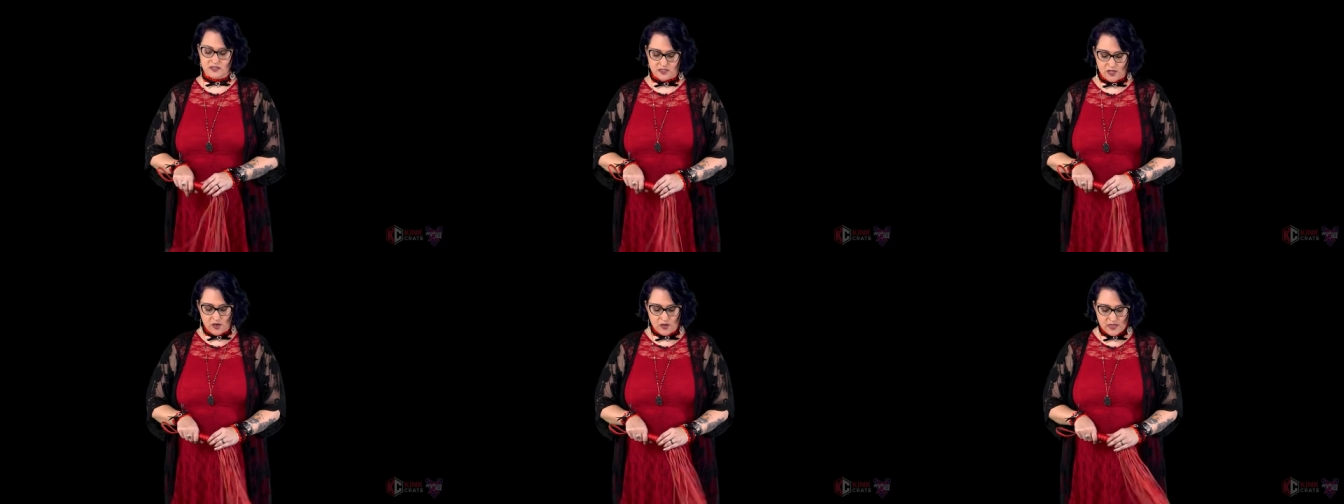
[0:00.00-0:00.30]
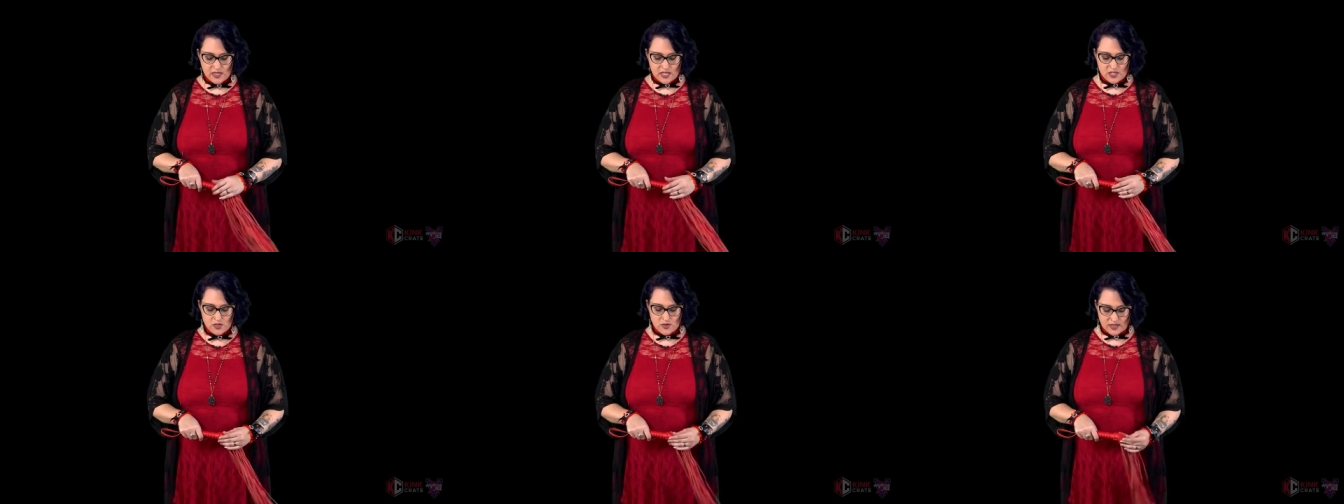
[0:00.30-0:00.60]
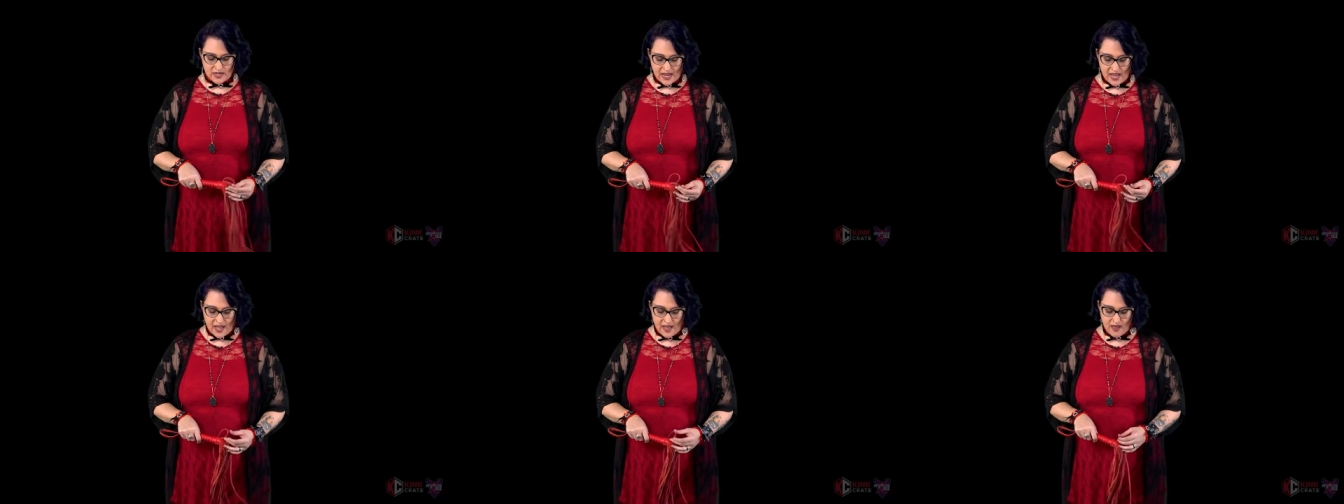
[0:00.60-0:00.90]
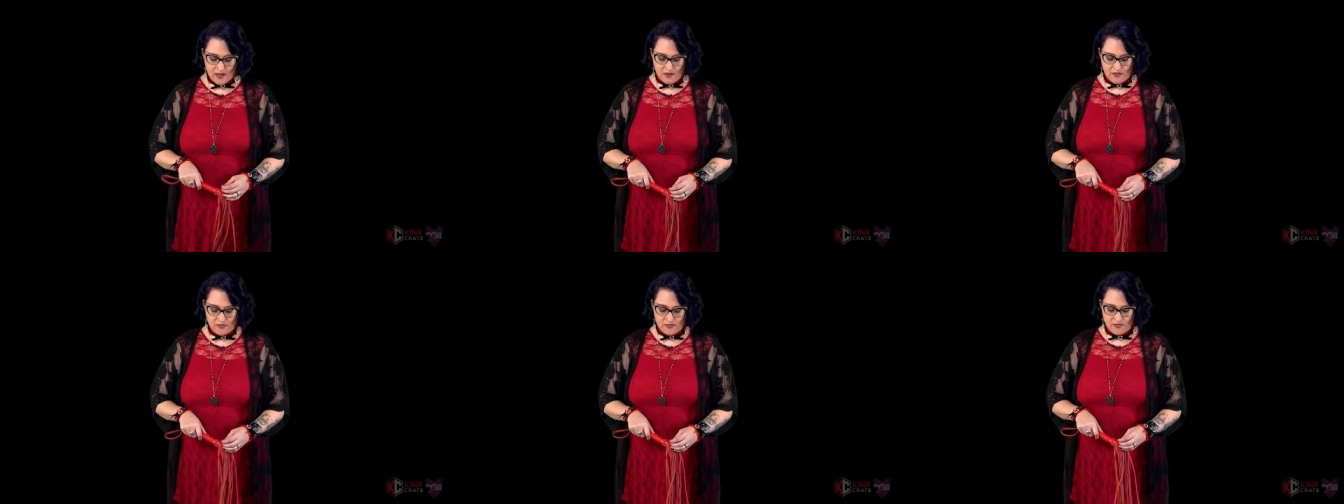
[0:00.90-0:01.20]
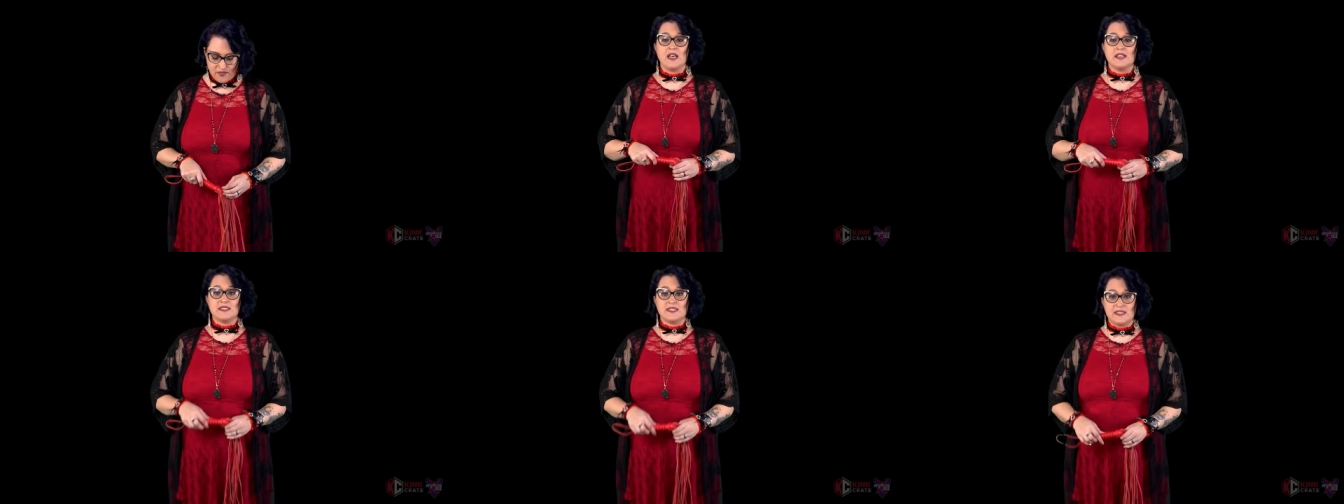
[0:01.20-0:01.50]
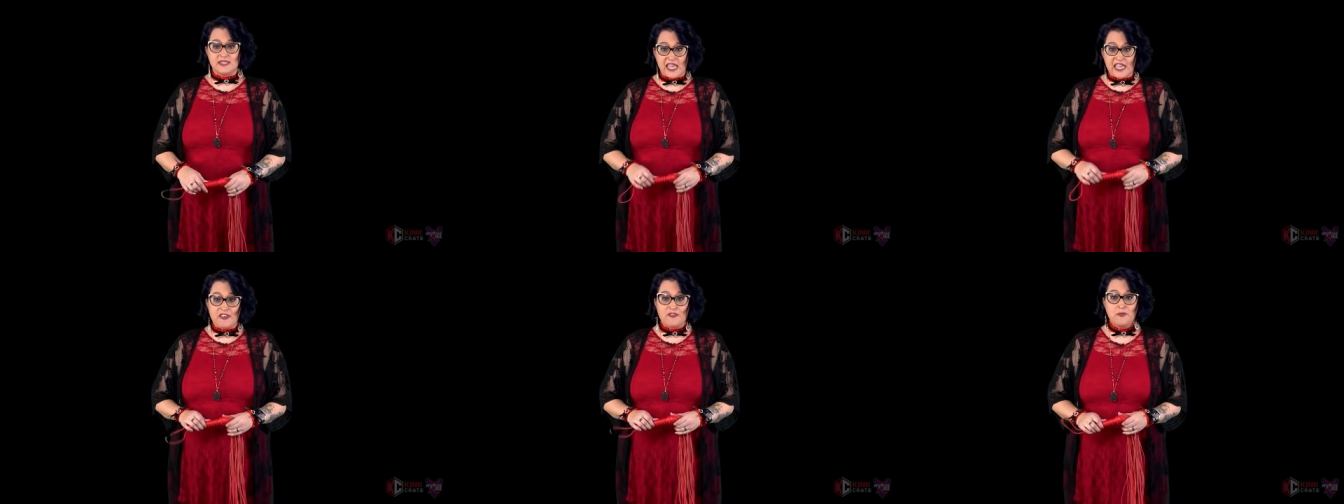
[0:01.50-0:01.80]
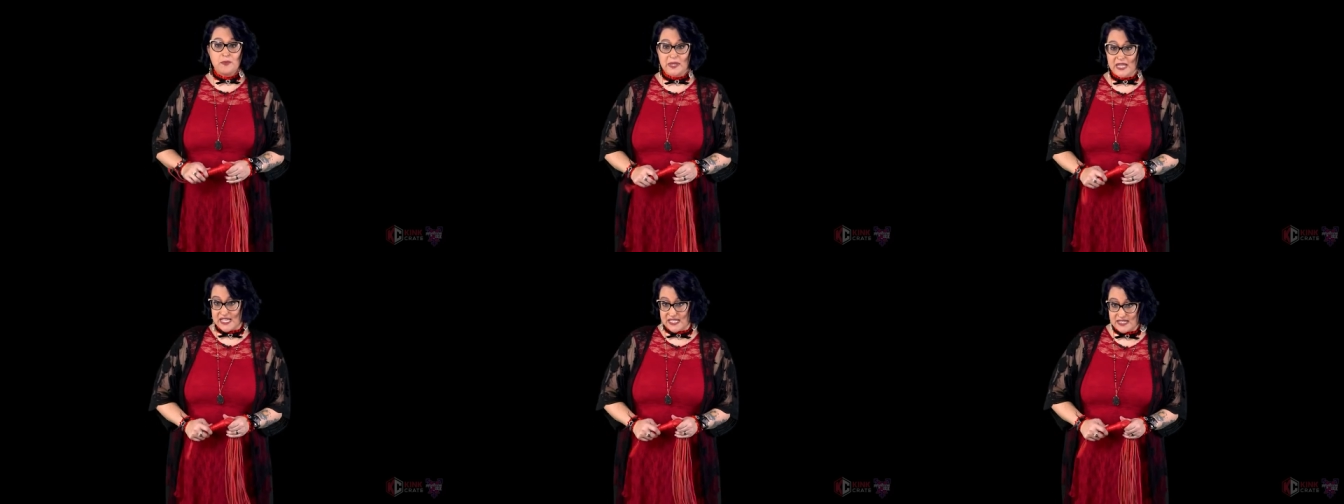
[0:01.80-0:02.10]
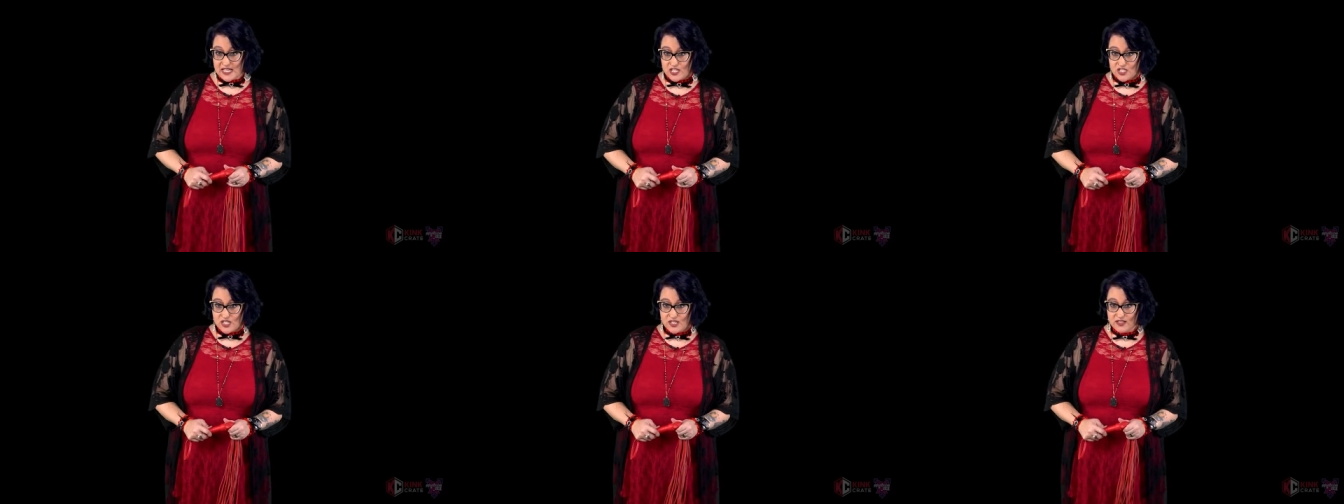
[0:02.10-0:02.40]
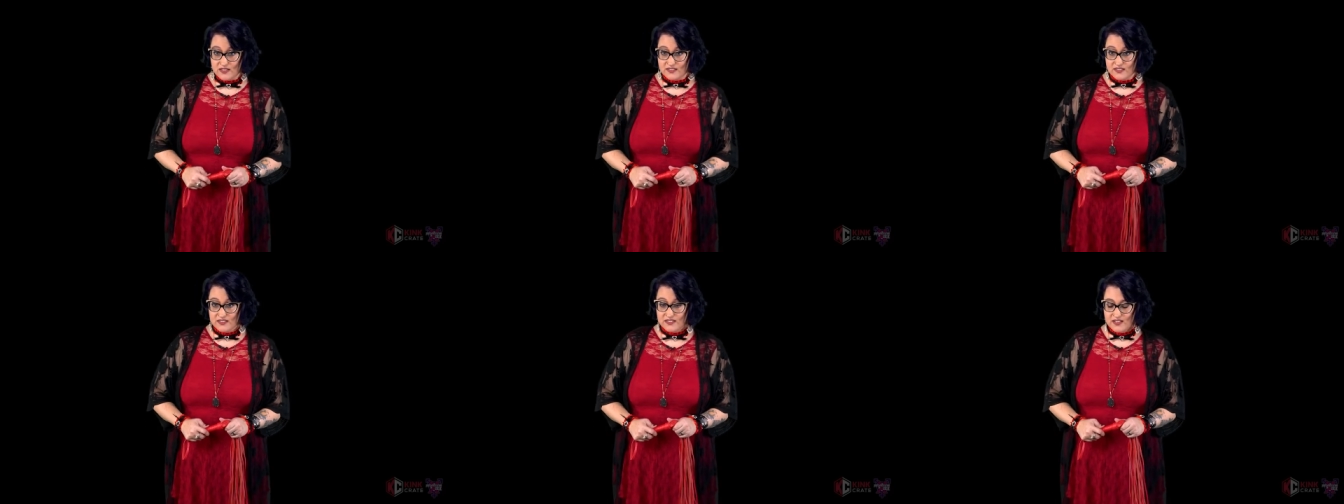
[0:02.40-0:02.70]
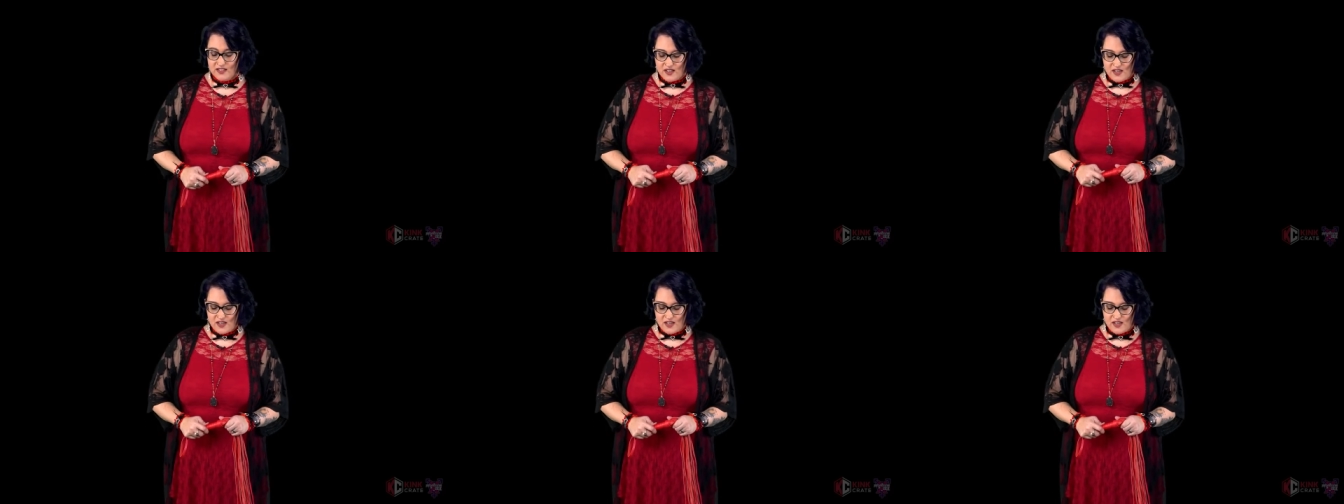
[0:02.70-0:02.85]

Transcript: So that you can have a safe play session.